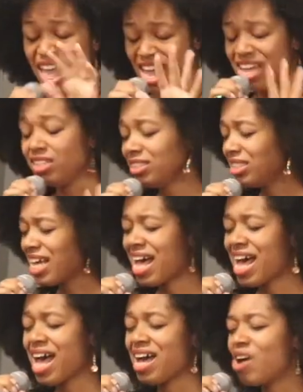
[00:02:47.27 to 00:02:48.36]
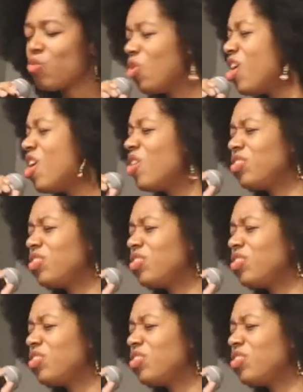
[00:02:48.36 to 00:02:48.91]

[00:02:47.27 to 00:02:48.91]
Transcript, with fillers: And I want